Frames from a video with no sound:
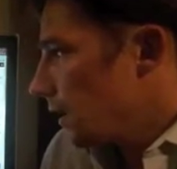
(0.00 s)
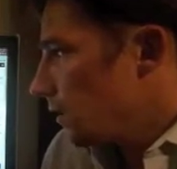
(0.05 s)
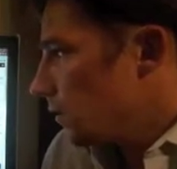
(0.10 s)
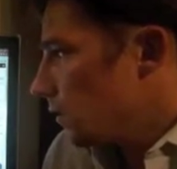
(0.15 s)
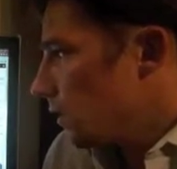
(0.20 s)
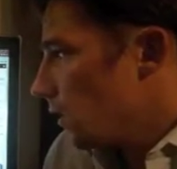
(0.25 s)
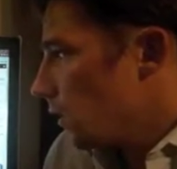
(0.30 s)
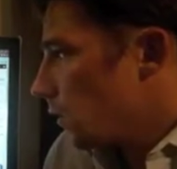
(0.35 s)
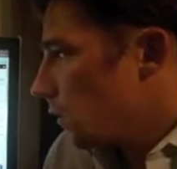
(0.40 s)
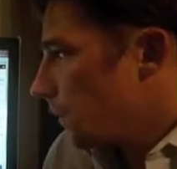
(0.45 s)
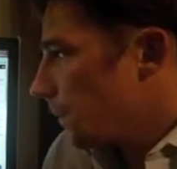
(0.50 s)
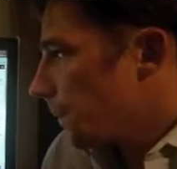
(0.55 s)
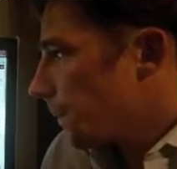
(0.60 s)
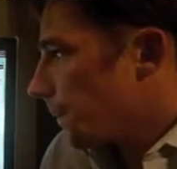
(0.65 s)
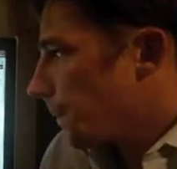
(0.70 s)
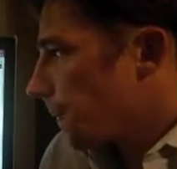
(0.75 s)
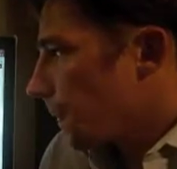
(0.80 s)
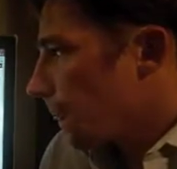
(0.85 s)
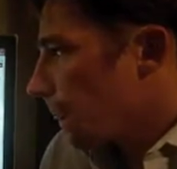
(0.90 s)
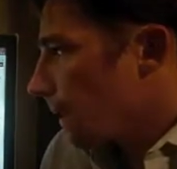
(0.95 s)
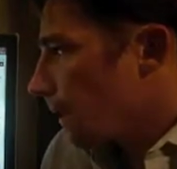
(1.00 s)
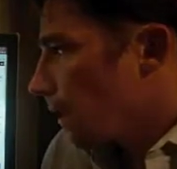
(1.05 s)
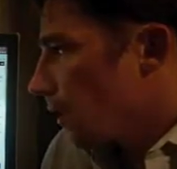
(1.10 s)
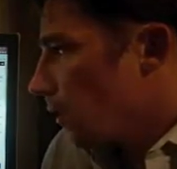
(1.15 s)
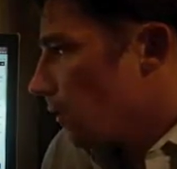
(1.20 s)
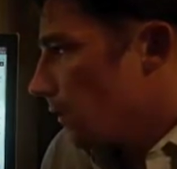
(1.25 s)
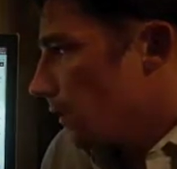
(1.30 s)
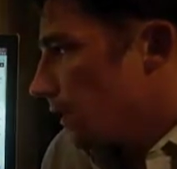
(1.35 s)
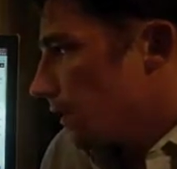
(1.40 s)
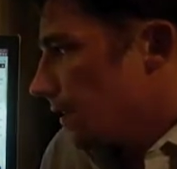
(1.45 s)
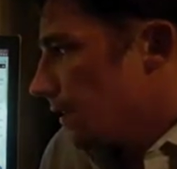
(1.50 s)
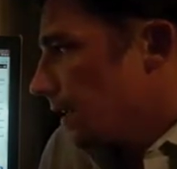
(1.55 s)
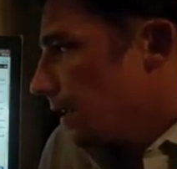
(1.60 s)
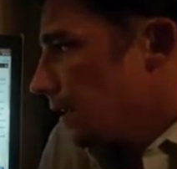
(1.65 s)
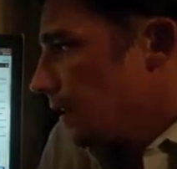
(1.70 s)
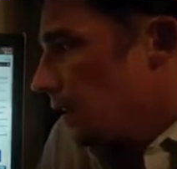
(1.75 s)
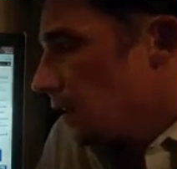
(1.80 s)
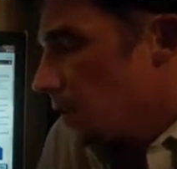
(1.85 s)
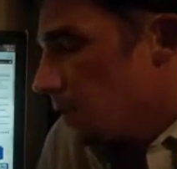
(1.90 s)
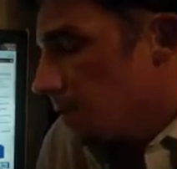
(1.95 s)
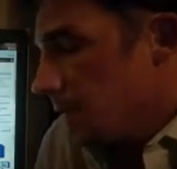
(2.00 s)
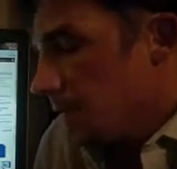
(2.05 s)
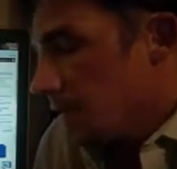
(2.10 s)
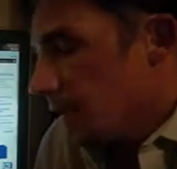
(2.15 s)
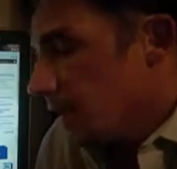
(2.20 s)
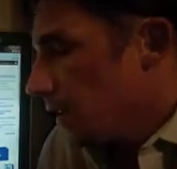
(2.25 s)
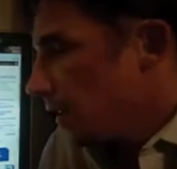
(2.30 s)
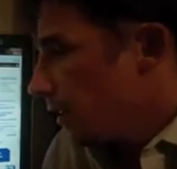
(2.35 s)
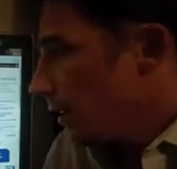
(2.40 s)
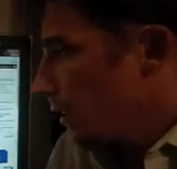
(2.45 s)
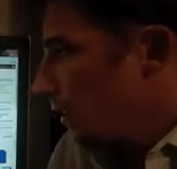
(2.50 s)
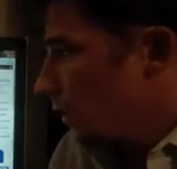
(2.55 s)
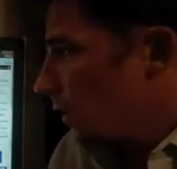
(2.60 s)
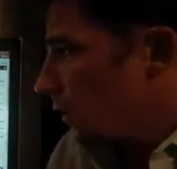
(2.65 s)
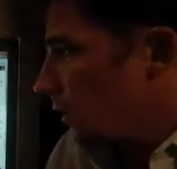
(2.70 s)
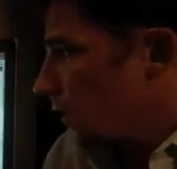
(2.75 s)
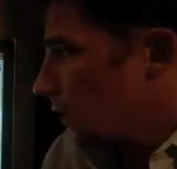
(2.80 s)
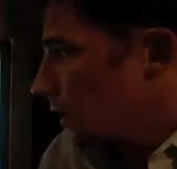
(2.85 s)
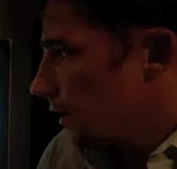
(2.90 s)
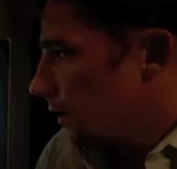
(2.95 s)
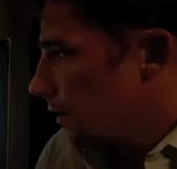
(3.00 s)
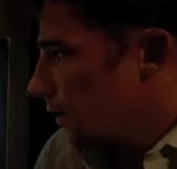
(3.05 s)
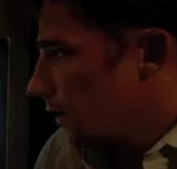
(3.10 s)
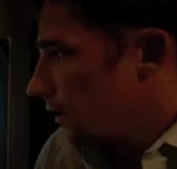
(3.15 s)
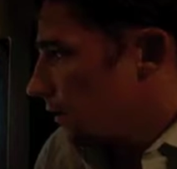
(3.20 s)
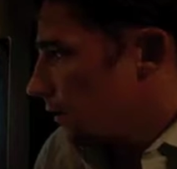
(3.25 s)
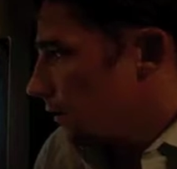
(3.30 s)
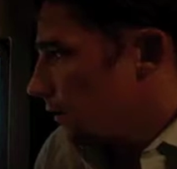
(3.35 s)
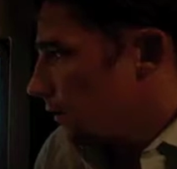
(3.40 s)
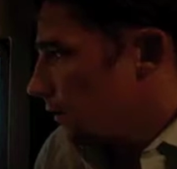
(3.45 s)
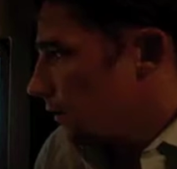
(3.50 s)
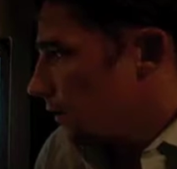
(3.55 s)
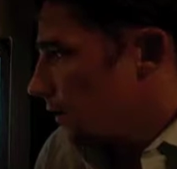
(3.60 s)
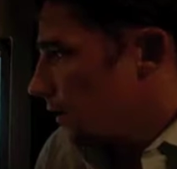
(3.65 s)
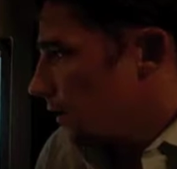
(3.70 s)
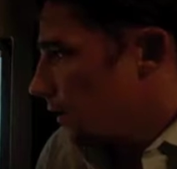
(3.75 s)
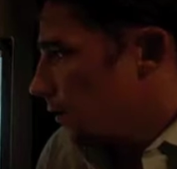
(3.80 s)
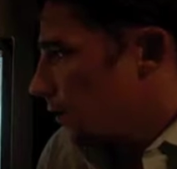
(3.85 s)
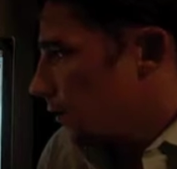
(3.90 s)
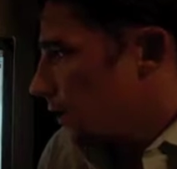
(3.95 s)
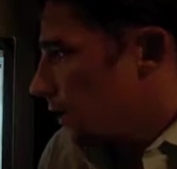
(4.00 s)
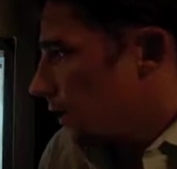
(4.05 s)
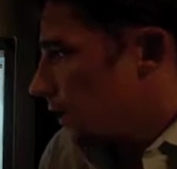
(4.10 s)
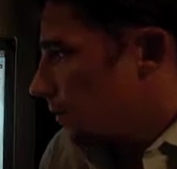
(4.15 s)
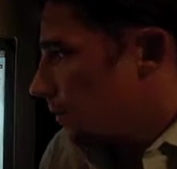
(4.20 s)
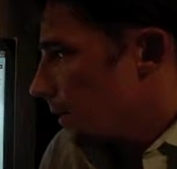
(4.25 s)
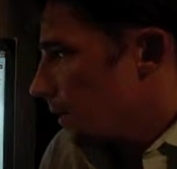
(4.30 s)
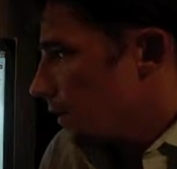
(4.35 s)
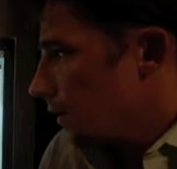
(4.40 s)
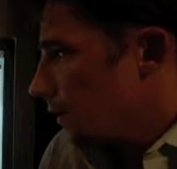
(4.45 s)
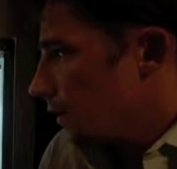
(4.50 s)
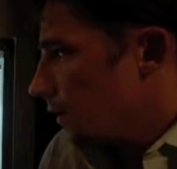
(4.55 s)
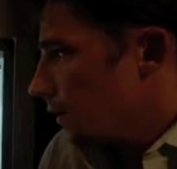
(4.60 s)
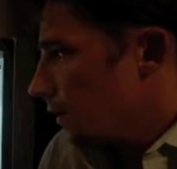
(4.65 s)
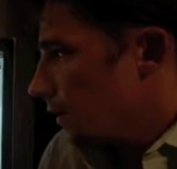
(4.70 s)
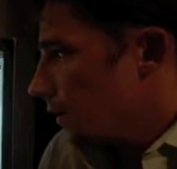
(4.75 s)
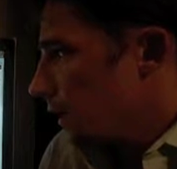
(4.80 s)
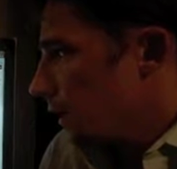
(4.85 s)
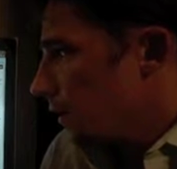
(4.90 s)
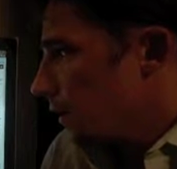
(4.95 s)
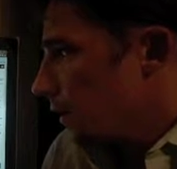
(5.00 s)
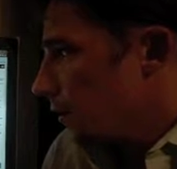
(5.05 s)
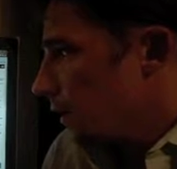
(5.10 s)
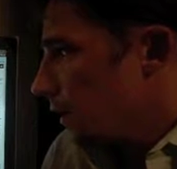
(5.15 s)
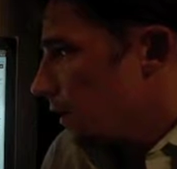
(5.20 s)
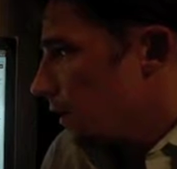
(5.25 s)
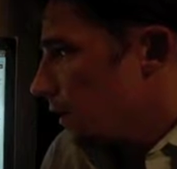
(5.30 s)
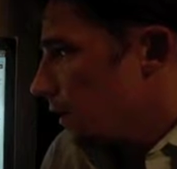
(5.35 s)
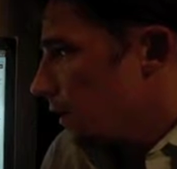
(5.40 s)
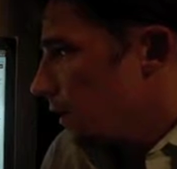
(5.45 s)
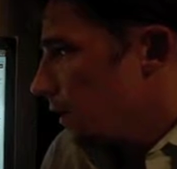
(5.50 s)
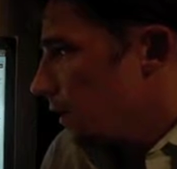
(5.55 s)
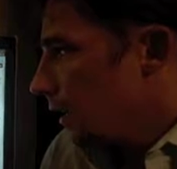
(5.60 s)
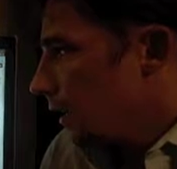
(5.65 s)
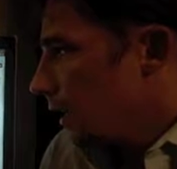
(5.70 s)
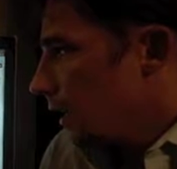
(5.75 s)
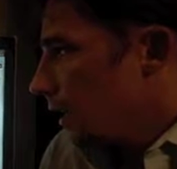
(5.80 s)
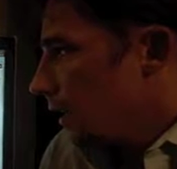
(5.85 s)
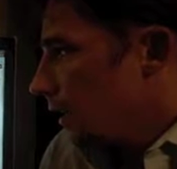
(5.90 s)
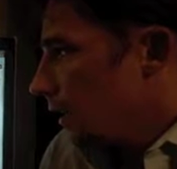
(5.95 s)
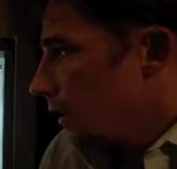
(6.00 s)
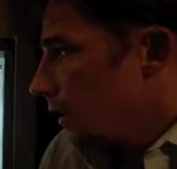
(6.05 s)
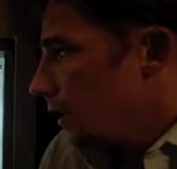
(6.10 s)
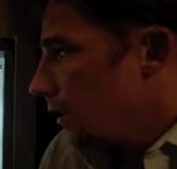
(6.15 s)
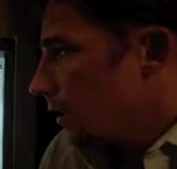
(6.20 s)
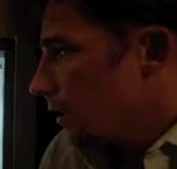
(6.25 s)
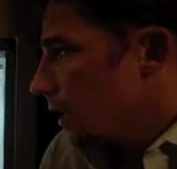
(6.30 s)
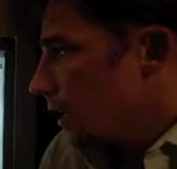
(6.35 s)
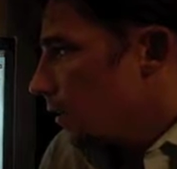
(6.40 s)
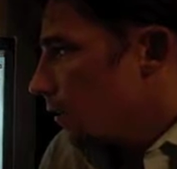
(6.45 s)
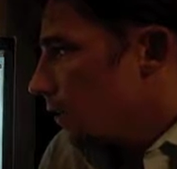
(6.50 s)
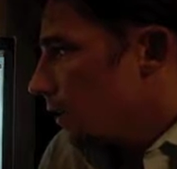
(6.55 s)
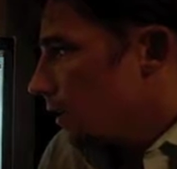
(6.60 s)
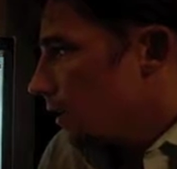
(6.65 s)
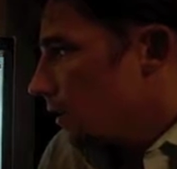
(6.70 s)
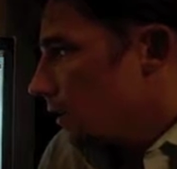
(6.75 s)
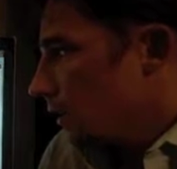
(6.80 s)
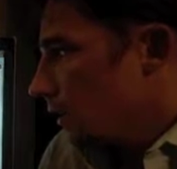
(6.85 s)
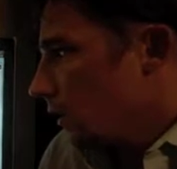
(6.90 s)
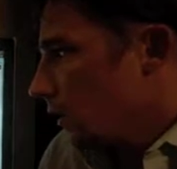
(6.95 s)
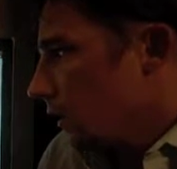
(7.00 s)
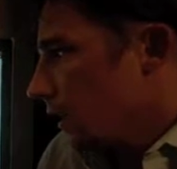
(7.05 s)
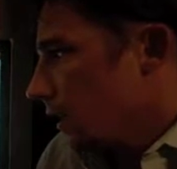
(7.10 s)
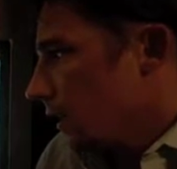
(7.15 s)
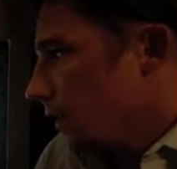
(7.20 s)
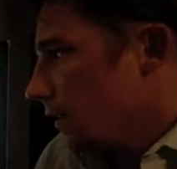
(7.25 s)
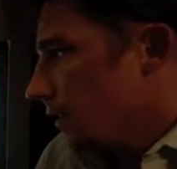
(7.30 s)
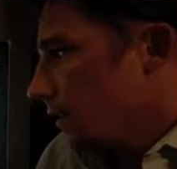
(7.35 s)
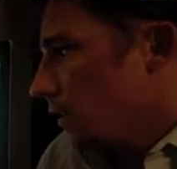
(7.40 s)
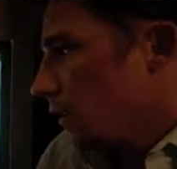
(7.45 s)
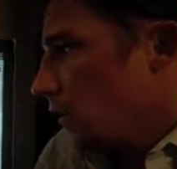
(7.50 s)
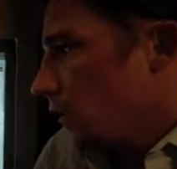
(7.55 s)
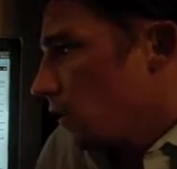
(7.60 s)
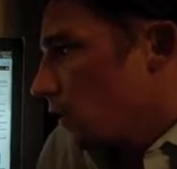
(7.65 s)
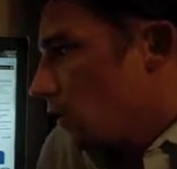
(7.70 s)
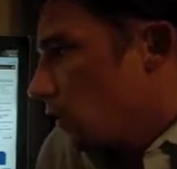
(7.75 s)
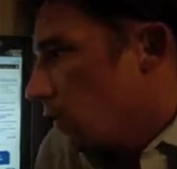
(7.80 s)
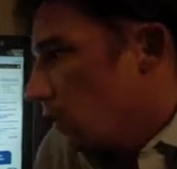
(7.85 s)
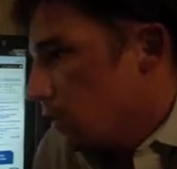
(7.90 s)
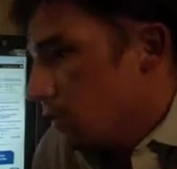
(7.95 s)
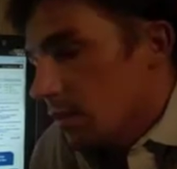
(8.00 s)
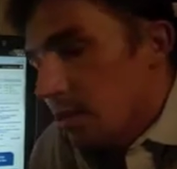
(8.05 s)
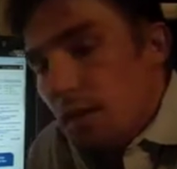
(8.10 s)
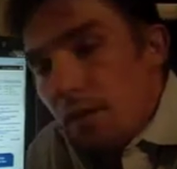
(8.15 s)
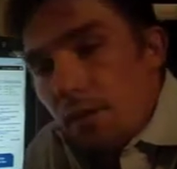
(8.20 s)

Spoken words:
So over a 10-year period, or even a 20-year period or 5-year period, let's say I wanted to look at Coca-Cola's